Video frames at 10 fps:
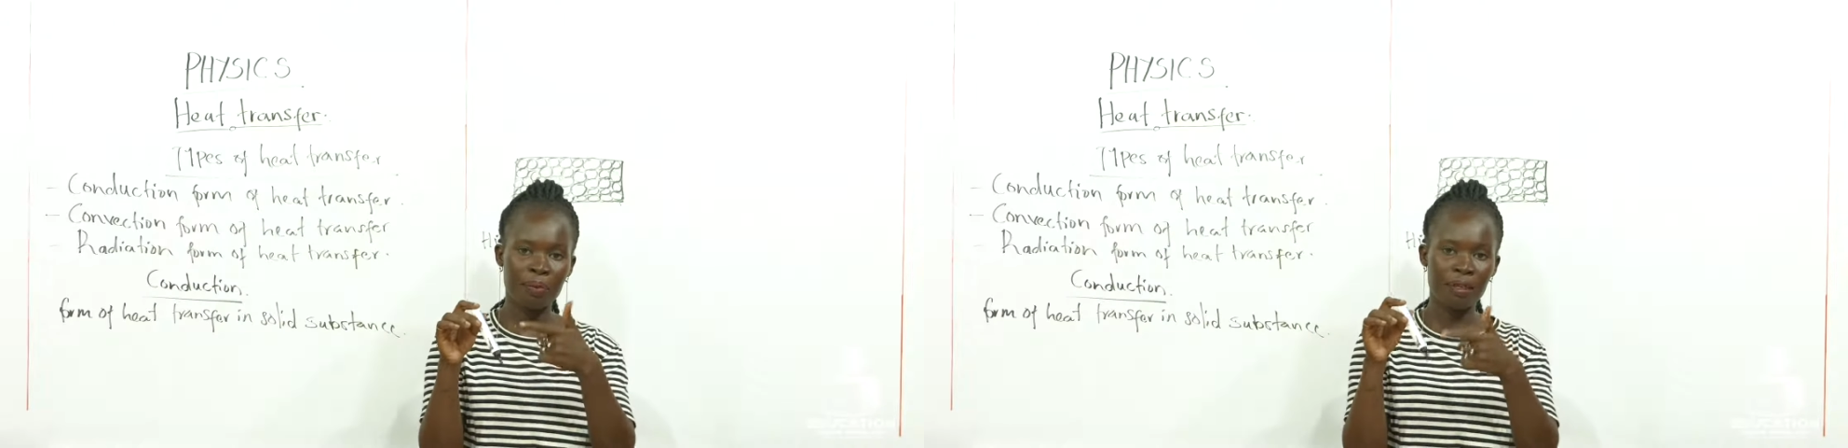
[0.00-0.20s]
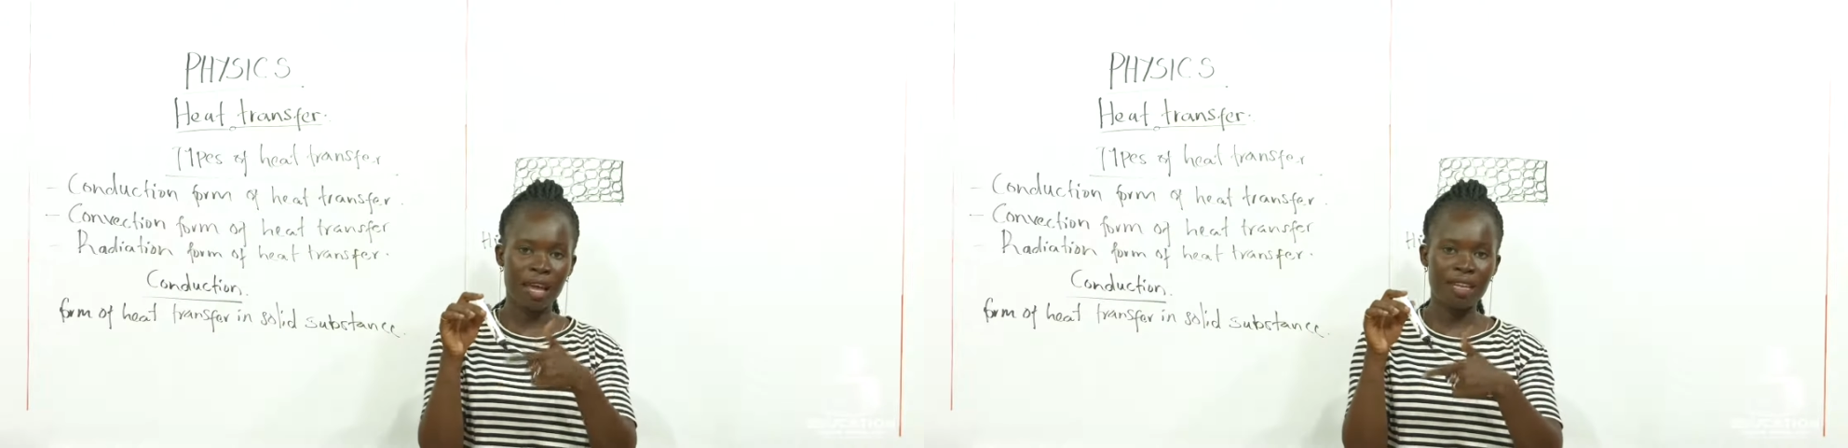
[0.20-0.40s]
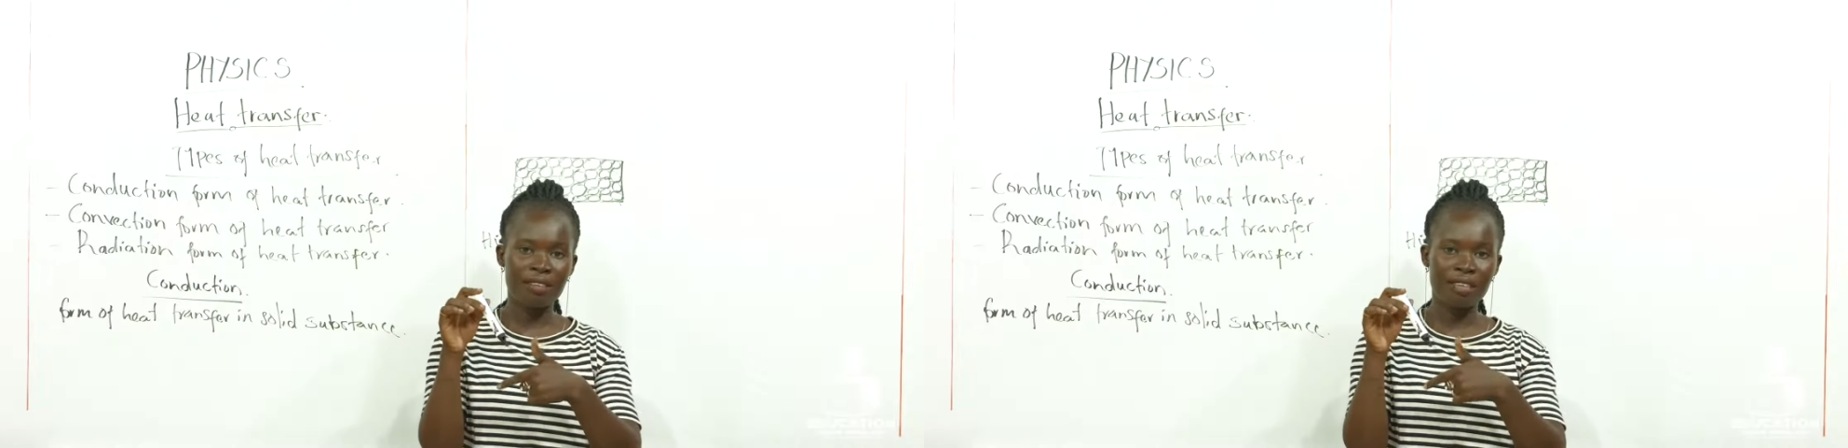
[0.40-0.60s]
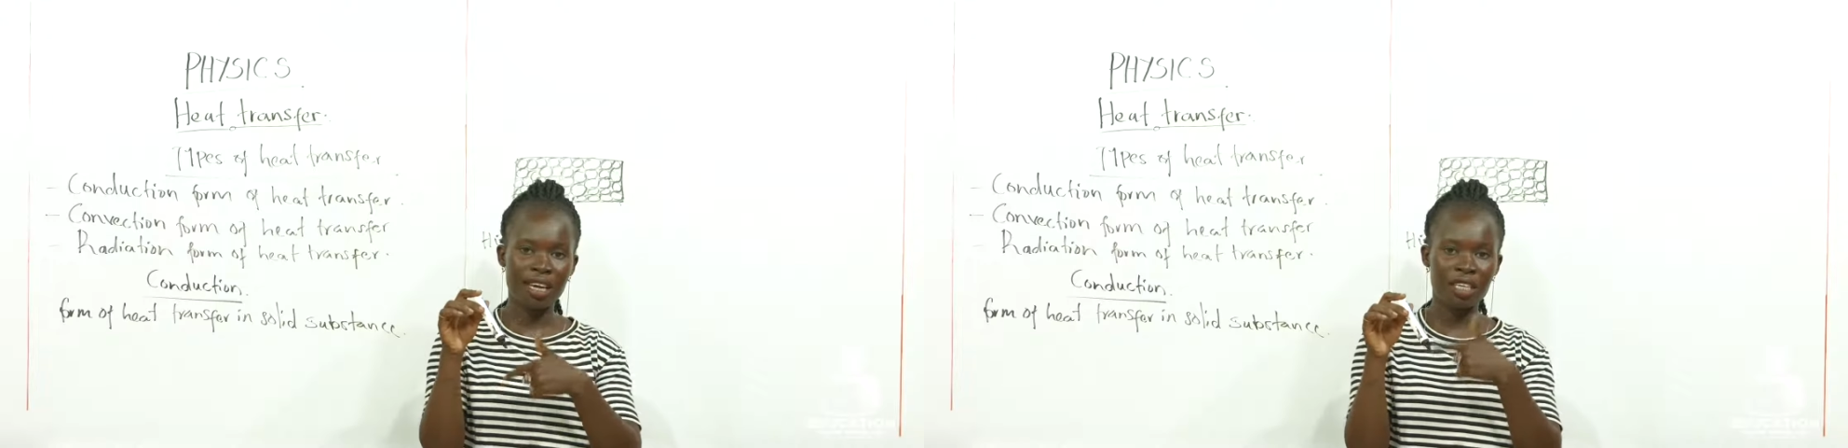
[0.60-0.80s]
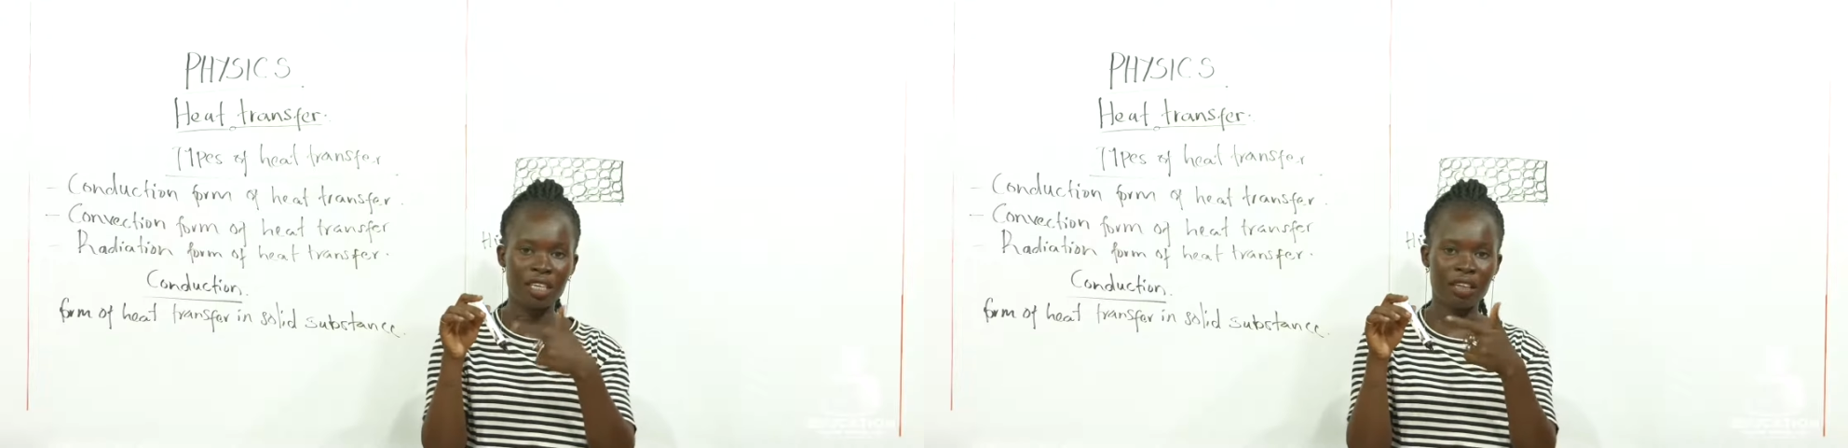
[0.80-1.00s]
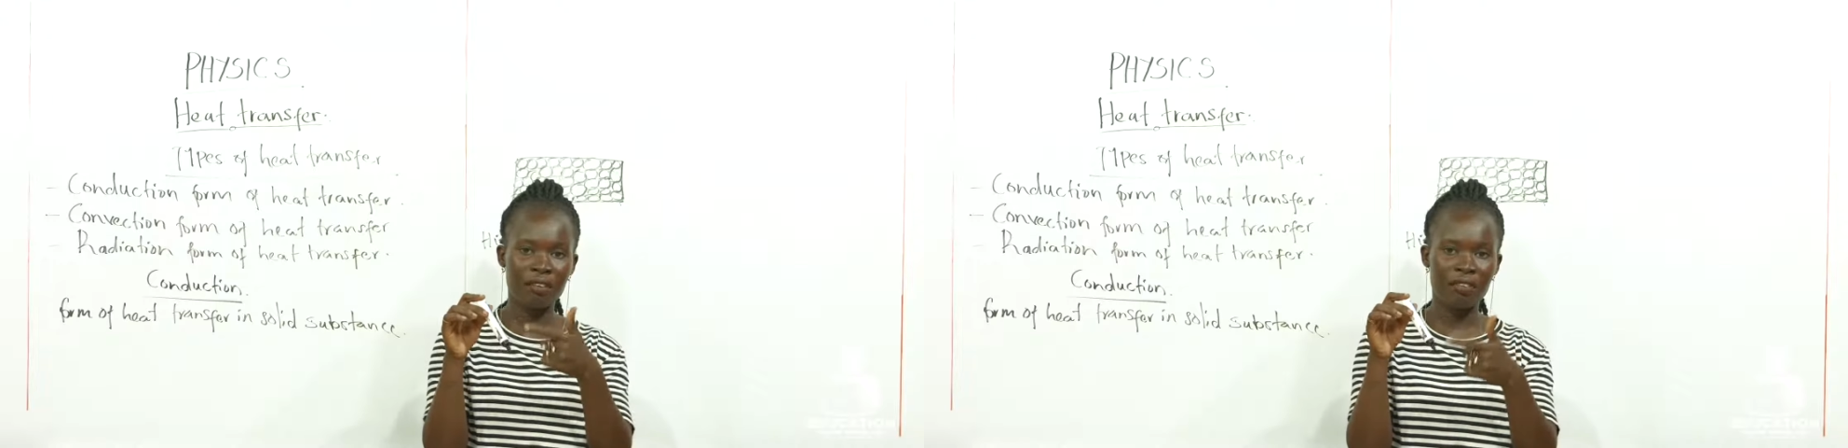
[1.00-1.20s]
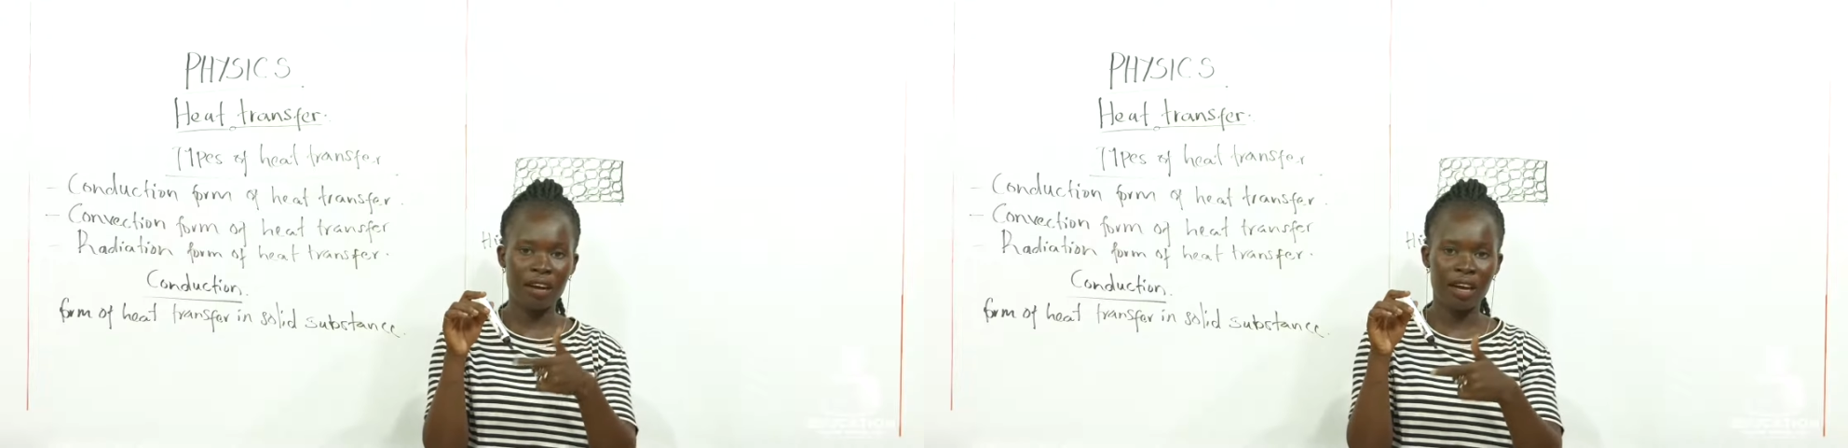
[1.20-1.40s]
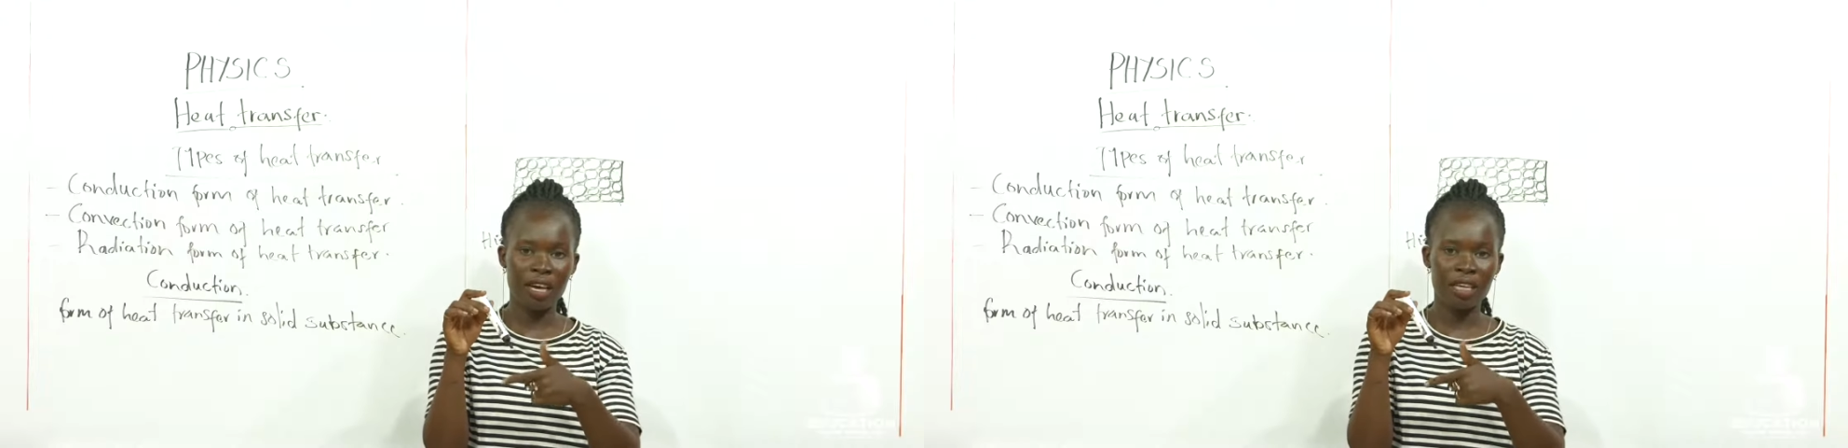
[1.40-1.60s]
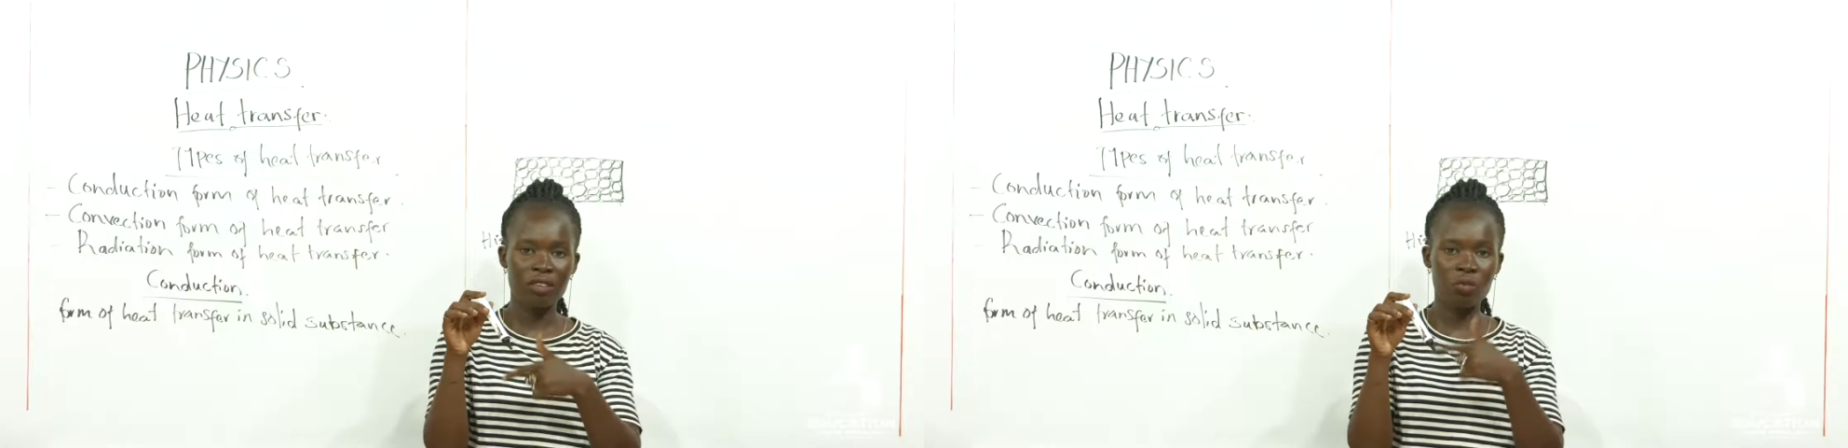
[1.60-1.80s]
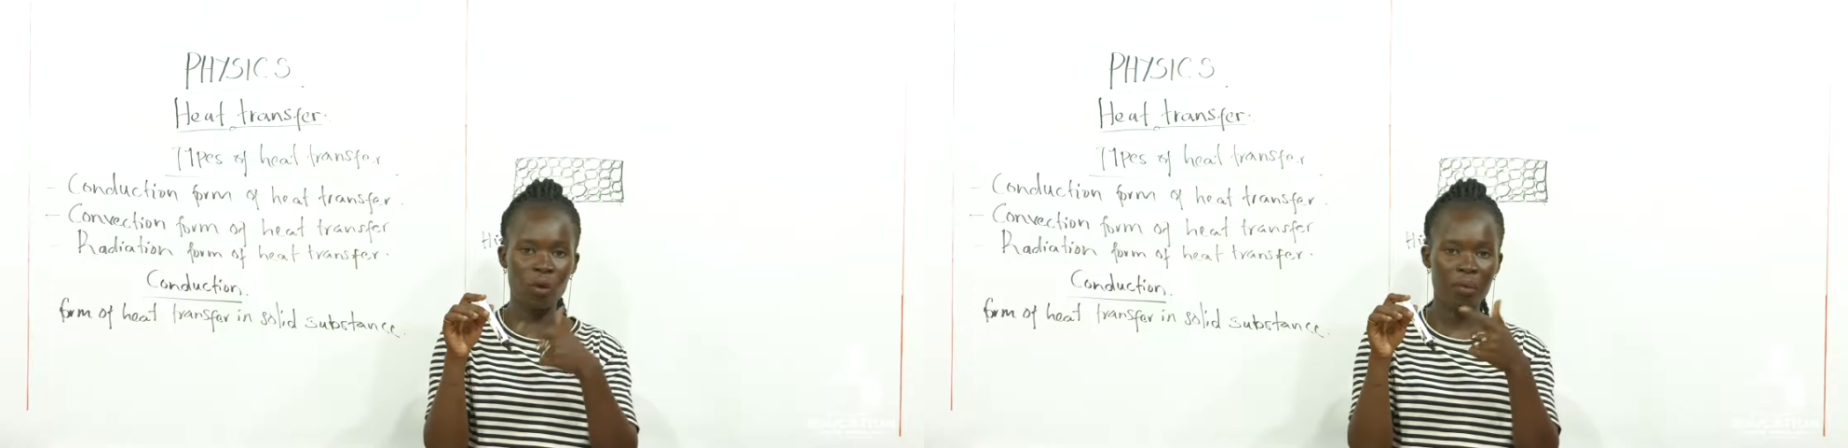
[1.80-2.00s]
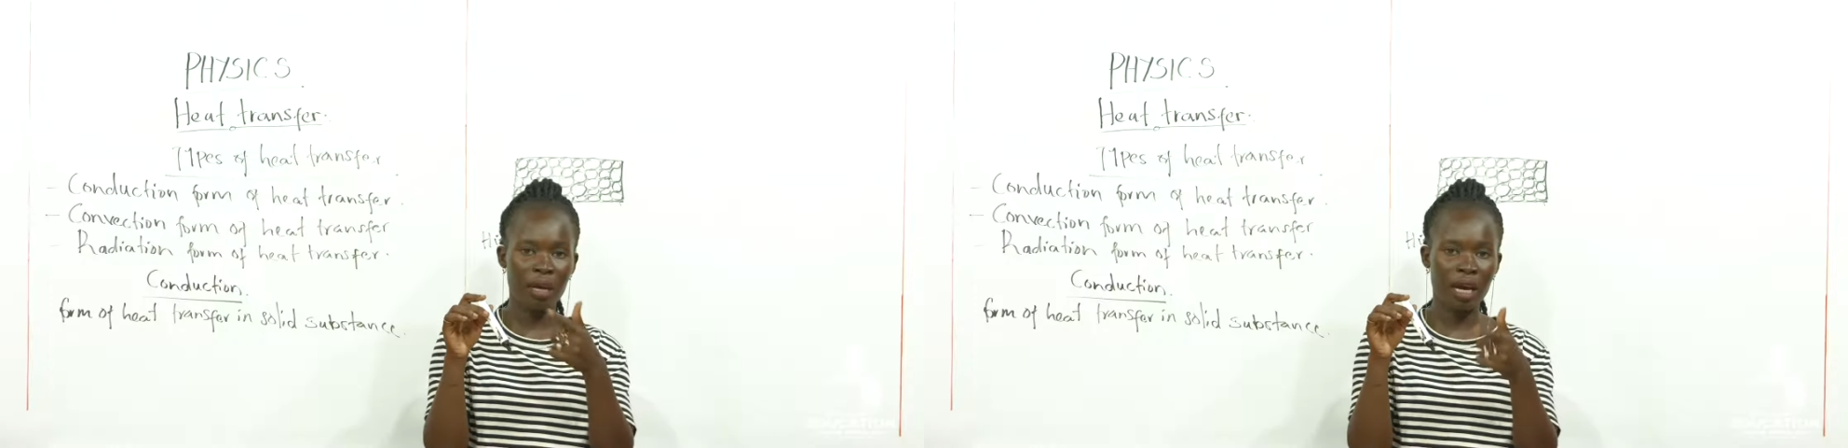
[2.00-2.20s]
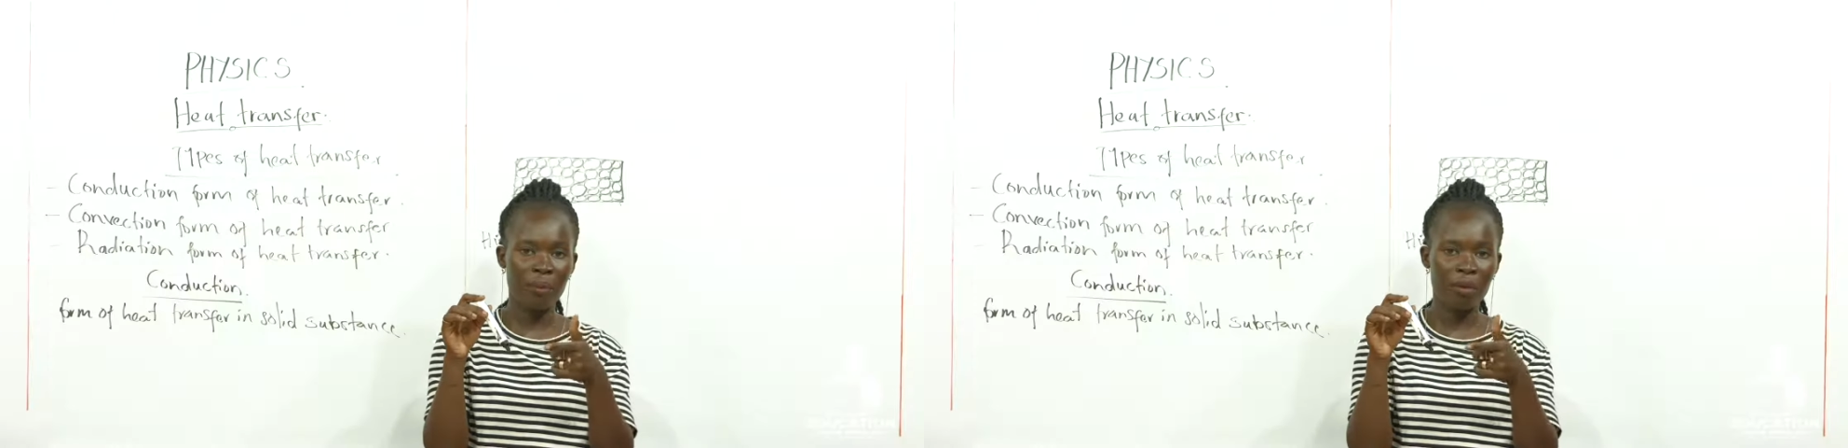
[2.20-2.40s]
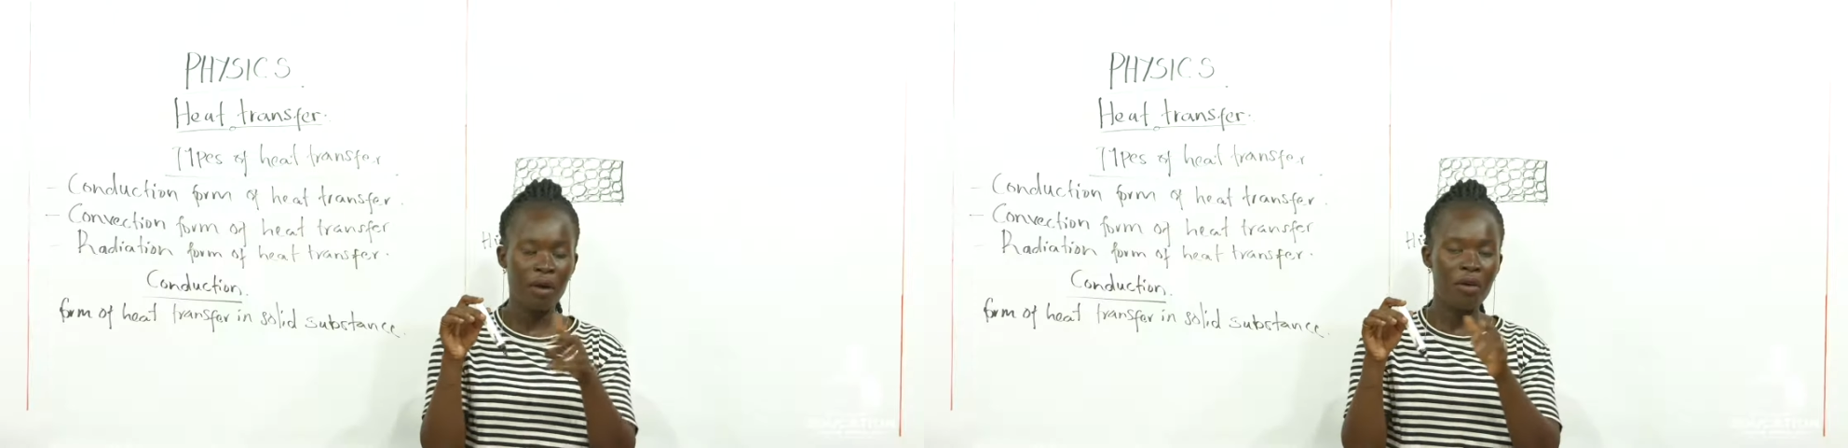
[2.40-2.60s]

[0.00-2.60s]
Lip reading: that is touching the fire is warming up,